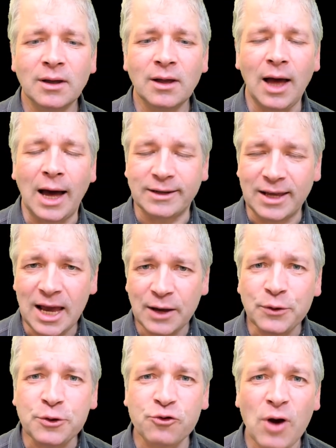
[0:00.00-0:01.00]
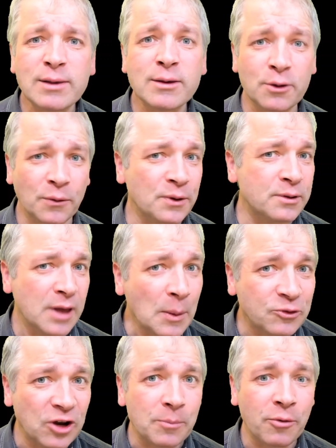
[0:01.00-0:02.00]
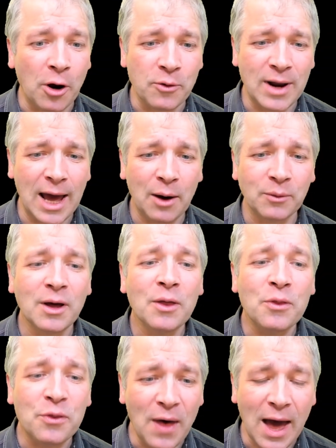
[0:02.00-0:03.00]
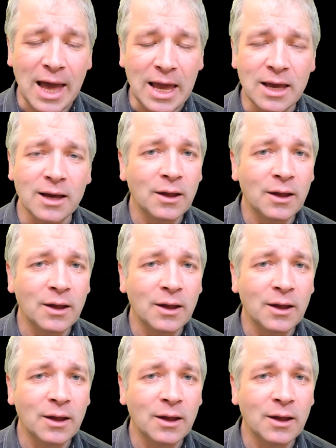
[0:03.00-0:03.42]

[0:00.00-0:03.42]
And here the stress is on the subject pronoun, they.